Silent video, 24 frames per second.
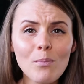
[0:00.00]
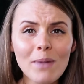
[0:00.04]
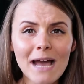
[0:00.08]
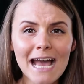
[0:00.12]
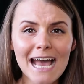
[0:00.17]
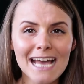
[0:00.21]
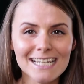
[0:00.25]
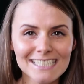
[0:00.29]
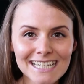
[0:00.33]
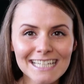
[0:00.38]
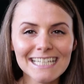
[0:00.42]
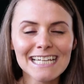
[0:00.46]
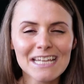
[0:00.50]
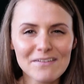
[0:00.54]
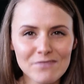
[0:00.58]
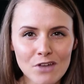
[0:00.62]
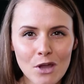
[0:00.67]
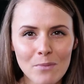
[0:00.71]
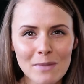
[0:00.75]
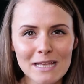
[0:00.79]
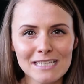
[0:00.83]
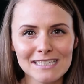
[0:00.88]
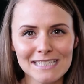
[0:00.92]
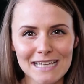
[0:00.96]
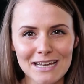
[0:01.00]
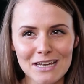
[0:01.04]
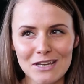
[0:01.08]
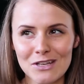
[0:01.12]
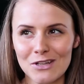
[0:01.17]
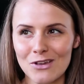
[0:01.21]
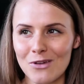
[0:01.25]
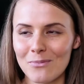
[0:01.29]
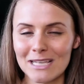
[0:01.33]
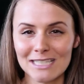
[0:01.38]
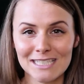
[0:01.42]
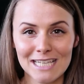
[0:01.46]
bad, leave comments down in
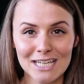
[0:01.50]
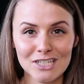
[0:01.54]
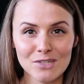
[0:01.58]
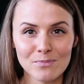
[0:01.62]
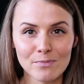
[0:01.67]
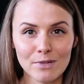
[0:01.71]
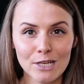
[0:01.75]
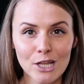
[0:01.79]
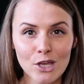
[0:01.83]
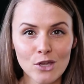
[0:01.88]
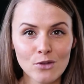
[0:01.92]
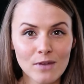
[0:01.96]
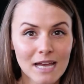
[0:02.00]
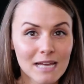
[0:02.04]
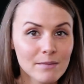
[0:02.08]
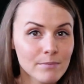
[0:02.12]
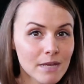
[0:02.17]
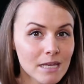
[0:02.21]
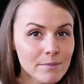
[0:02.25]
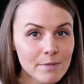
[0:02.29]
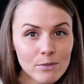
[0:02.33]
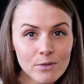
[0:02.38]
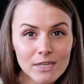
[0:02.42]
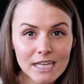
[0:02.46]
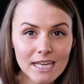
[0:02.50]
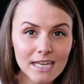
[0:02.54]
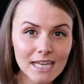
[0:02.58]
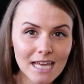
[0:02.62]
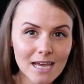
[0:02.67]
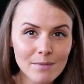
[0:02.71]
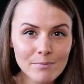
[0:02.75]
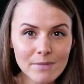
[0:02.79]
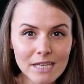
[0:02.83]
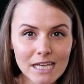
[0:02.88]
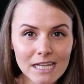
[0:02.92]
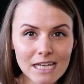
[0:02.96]
the comment section below, and maybe we can
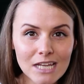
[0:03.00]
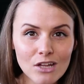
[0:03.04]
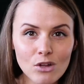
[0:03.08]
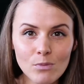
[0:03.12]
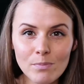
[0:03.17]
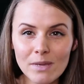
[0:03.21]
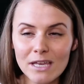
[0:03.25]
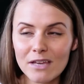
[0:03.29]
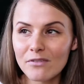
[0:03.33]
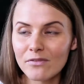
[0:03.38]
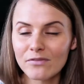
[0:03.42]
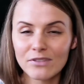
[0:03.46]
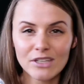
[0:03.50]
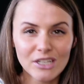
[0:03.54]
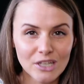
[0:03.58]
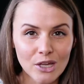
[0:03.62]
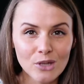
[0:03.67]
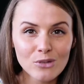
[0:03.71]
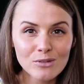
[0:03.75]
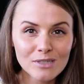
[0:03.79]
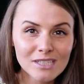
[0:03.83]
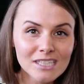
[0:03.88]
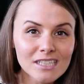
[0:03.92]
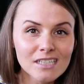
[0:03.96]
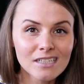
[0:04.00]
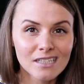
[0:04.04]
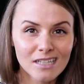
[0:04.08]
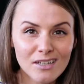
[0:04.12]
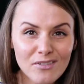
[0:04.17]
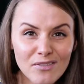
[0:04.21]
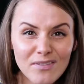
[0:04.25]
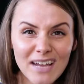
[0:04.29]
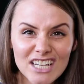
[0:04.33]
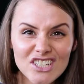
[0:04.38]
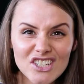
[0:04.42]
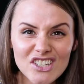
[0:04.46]
get me a little bit of, you know,
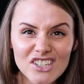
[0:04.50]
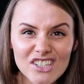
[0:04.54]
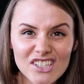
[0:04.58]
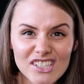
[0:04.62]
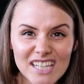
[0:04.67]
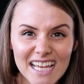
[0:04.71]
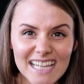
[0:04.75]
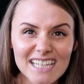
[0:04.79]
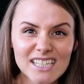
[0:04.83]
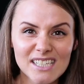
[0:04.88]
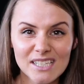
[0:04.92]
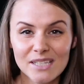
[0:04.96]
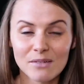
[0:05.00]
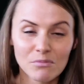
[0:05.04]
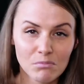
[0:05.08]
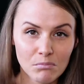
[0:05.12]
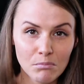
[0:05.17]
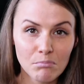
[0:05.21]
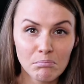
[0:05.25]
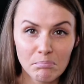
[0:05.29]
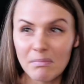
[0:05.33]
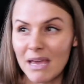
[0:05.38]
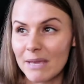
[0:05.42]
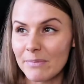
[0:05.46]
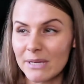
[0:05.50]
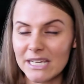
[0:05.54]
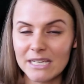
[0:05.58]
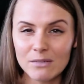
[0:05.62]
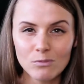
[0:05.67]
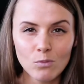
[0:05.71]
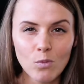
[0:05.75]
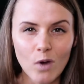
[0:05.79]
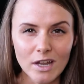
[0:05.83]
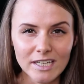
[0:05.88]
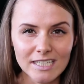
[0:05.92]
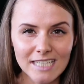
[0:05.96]
fashion sense. Maybe
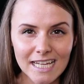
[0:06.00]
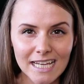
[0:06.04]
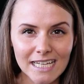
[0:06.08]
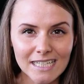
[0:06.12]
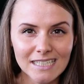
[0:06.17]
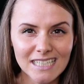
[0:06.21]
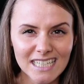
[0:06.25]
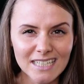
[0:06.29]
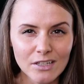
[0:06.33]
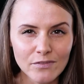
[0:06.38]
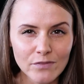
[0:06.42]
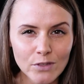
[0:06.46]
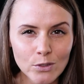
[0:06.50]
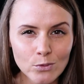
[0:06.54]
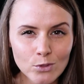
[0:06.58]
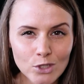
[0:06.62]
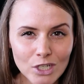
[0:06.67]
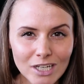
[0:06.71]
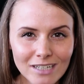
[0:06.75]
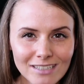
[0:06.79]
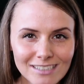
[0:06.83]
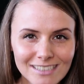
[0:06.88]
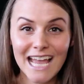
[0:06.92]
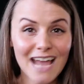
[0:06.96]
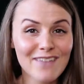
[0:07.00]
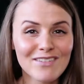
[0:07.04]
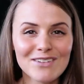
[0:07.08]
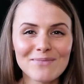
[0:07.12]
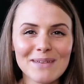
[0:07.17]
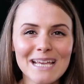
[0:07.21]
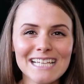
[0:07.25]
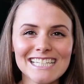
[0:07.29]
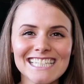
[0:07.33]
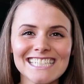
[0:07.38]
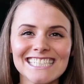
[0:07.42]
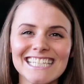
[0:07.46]
one day in the future. Have an
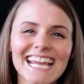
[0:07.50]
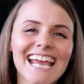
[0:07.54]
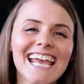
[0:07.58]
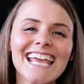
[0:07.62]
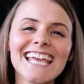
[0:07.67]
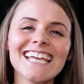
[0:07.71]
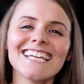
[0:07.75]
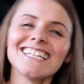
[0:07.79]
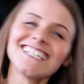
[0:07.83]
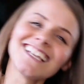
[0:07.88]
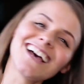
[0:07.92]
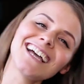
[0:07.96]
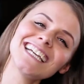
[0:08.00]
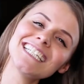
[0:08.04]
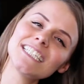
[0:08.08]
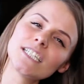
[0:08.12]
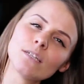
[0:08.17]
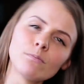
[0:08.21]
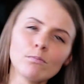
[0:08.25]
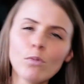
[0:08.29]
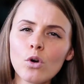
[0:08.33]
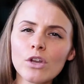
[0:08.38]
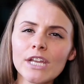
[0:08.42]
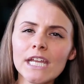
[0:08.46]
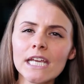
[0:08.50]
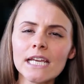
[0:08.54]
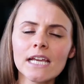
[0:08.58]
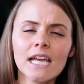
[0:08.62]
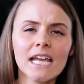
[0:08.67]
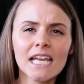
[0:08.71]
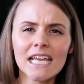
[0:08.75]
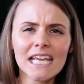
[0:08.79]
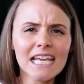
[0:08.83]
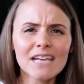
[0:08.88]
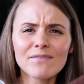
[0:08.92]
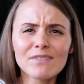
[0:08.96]
amazing day, night,
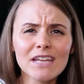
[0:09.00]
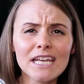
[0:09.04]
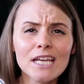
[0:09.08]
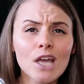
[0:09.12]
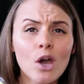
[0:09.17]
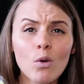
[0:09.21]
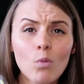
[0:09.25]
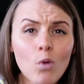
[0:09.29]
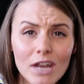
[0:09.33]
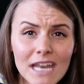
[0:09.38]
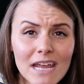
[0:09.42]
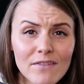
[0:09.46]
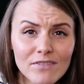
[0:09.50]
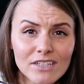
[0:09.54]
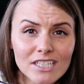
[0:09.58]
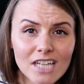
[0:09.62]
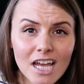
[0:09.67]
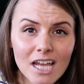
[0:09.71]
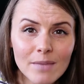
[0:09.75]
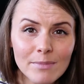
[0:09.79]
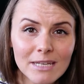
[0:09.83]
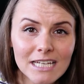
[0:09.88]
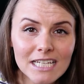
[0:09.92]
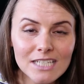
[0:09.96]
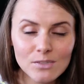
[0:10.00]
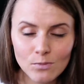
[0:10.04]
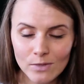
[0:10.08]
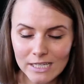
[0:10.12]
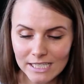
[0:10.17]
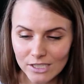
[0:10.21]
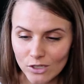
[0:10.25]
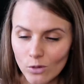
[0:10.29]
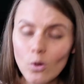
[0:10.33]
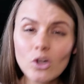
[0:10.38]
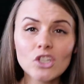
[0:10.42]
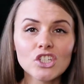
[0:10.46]
morning, evening, whatever time it is
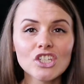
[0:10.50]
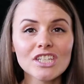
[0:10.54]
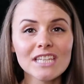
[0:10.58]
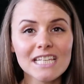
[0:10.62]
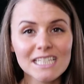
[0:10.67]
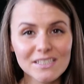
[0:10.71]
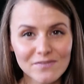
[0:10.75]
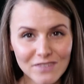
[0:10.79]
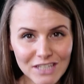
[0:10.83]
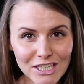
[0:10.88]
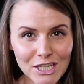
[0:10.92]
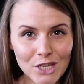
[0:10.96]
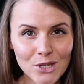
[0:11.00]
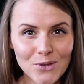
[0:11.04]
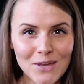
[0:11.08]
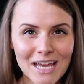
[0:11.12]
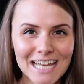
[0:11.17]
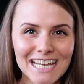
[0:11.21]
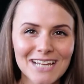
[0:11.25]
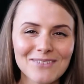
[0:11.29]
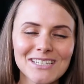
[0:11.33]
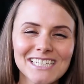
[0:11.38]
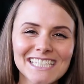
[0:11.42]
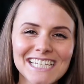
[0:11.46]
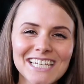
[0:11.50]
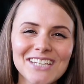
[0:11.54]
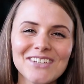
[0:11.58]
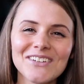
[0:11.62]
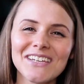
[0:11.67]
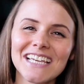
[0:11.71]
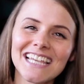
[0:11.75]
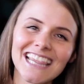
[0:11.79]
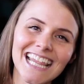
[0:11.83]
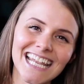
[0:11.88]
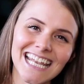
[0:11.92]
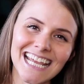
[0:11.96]
when you're watching this video, and I will see you
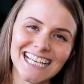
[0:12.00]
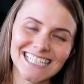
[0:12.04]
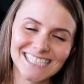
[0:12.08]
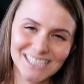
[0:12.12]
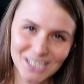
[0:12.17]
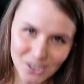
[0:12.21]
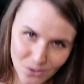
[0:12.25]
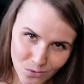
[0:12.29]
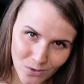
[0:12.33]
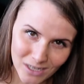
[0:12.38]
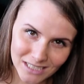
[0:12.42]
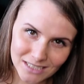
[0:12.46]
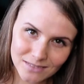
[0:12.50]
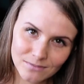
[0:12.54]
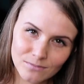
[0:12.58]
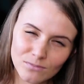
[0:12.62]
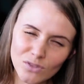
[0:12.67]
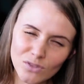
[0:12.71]
in the next one.